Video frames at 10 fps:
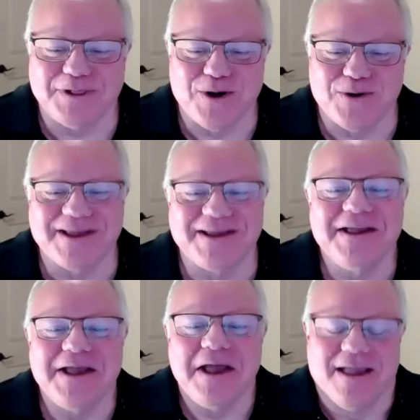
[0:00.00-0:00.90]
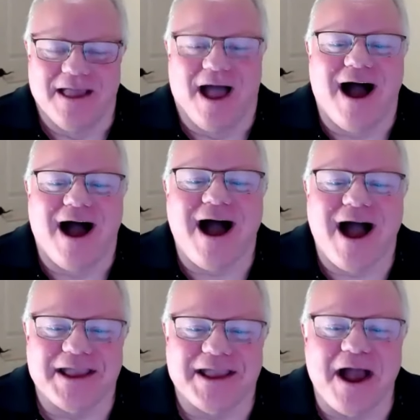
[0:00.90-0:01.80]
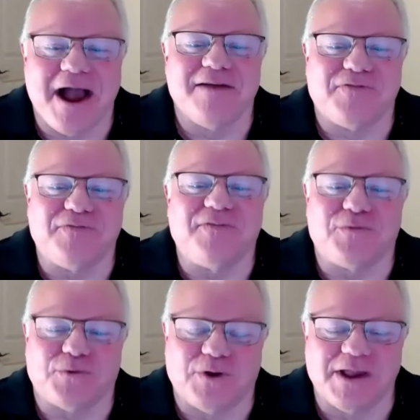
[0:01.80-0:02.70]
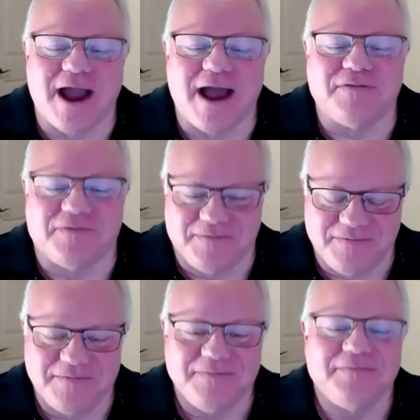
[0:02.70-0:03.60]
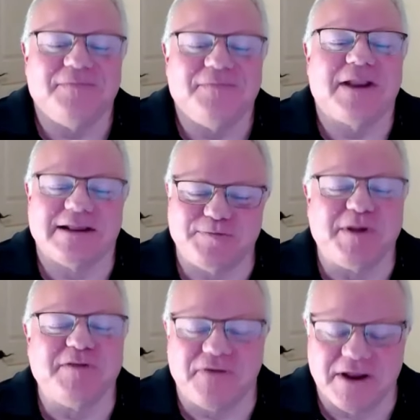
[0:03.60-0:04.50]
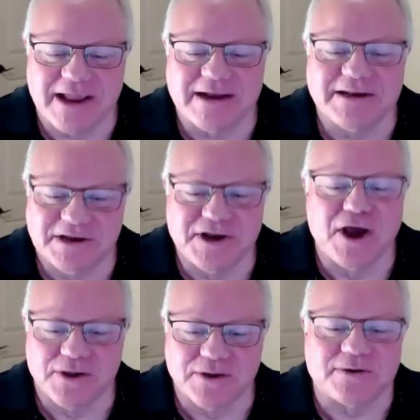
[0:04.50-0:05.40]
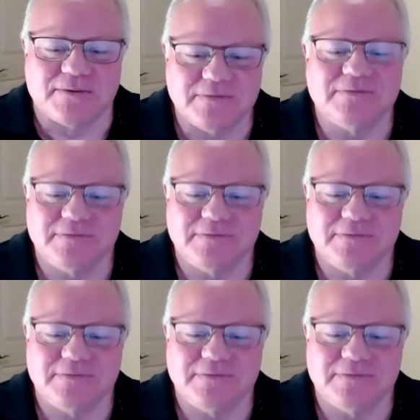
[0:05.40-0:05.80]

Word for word: Chloe. I've really it's been fun getting to know you.